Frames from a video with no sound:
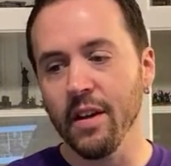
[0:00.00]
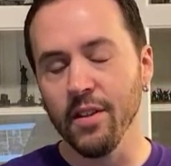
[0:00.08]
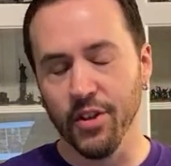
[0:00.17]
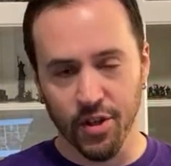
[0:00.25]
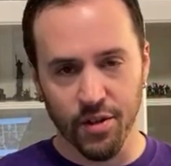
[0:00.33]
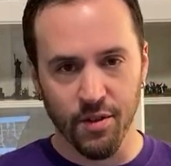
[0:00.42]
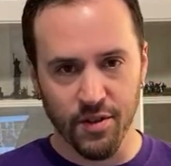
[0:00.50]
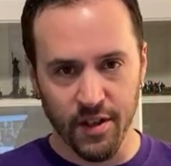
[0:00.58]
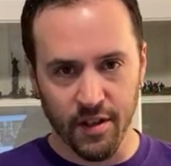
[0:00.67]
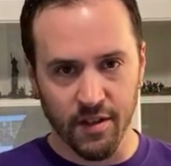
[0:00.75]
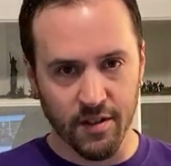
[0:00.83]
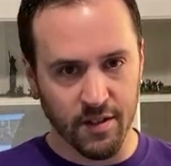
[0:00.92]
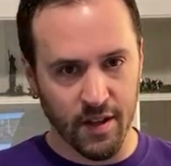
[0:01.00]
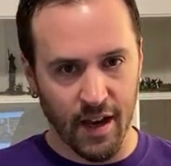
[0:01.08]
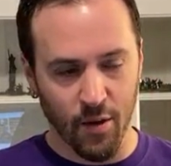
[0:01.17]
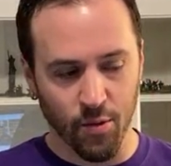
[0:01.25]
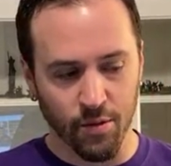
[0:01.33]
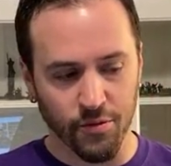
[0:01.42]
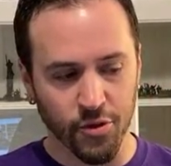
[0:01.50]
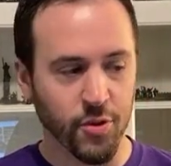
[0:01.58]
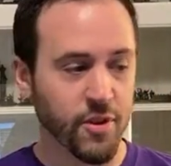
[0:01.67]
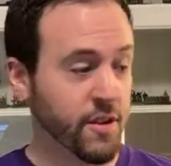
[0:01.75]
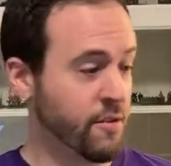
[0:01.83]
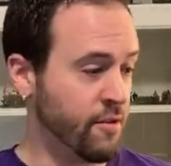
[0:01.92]
the good news is I will do
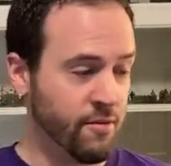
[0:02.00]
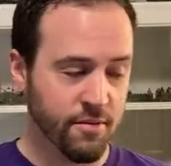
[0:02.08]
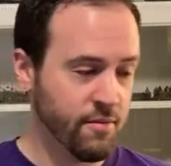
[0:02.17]
another